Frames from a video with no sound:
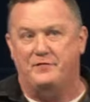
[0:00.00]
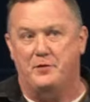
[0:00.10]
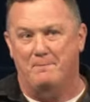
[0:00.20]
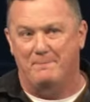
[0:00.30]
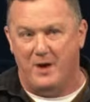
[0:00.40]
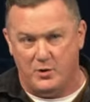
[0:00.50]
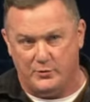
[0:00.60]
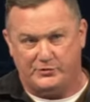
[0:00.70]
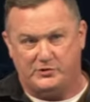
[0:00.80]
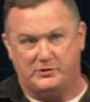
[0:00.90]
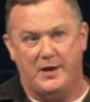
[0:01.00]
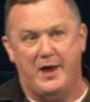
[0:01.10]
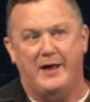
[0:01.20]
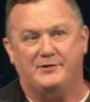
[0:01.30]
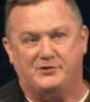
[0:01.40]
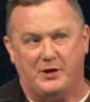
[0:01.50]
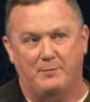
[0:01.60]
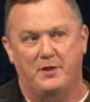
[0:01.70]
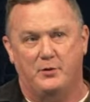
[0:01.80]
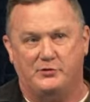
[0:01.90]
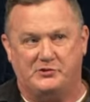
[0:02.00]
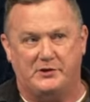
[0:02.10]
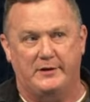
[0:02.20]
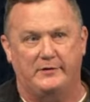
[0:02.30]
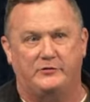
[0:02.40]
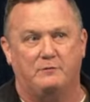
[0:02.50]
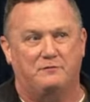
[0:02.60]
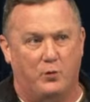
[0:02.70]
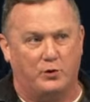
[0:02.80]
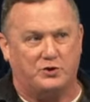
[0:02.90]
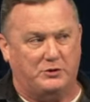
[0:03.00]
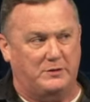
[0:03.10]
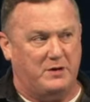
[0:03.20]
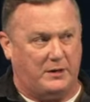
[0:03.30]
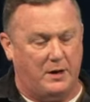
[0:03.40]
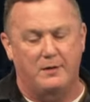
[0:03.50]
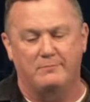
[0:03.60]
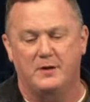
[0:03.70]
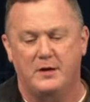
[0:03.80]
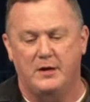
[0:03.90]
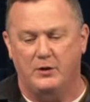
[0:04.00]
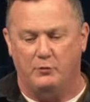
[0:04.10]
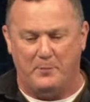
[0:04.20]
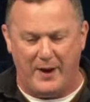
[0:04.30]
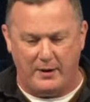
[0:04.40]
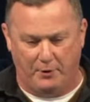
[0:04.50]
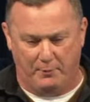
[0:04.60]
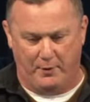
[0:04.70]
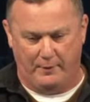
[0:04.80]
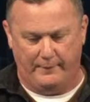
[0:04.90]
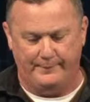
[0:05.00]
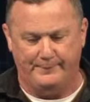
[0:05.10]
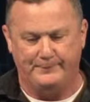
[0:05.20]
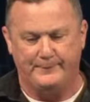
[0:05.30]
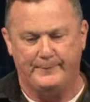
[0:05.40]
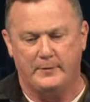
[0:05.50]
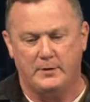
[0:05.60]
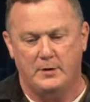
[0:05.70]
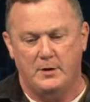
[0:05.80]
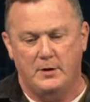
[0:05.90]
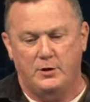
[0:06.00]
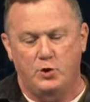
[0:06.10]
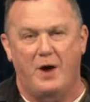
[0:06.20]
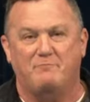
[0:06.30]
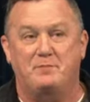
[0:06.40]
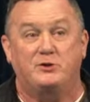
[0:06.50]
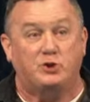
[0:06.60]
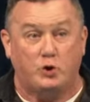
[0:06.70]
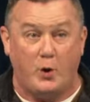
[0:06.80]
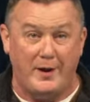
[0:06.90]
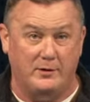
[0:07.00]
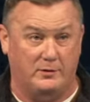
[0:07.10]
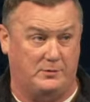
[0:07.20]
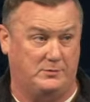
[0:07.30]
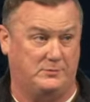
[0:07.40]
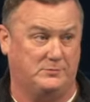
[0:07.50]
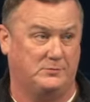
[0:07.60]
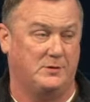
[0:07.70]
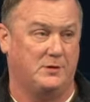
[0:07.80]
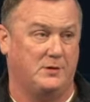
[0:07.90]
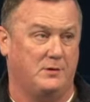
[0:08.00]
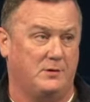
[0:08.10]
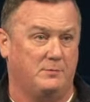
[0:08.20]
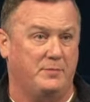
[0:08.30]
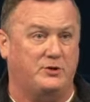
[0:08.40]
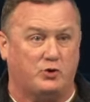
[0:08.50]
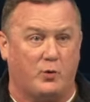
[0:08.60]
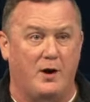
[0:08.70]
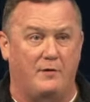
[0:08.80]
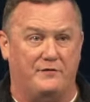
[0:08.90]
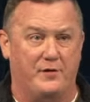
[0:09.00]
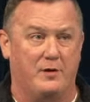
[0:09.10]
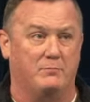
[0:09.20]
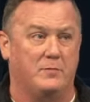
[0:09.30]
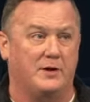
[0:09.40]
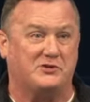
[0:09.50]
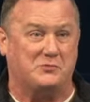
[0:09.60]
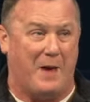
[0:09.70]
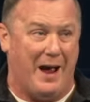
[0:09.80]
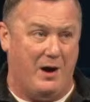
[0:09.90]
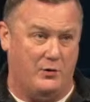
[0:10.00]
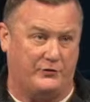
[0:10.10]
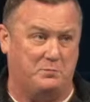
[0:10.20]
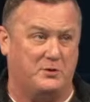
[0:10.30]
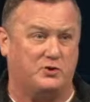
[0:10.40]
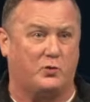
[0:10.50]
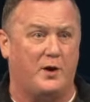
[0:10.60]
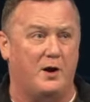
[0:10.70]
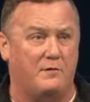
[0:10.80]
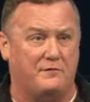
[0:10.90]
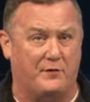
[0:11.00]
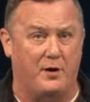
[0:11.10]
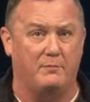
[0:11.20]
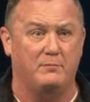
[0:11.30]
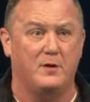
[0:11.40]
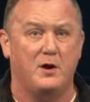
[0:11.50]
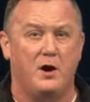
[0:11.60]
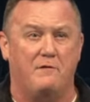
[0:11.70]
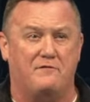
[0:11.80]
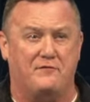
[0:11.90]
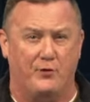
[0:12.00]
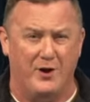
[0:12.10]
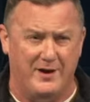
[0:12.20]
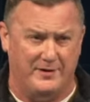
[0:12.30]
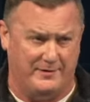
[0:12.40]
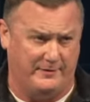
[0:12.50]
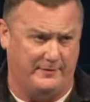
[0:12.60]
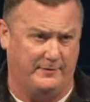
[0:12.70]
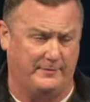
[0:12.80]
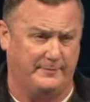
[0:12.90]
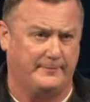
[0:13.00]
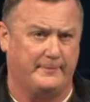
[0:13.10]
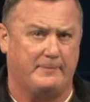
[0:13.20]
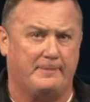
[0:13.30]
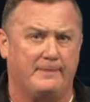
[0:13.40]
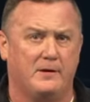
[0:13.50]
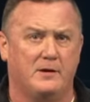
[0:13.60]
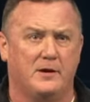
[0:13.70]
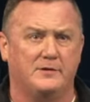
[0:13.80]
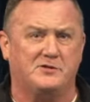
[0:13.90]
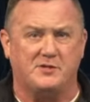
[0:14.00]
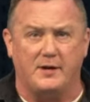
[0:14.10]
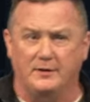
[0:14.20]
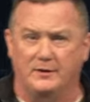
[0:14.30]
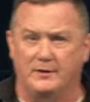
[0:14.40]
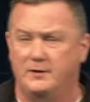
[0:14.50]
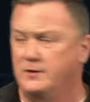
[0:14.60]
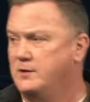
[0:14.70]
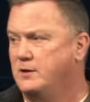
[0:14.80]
the most, and some of those things unfortunately become irreparable. You have betrayal. Betrayal from a spouse. Betrayal from a friend. And suddenly,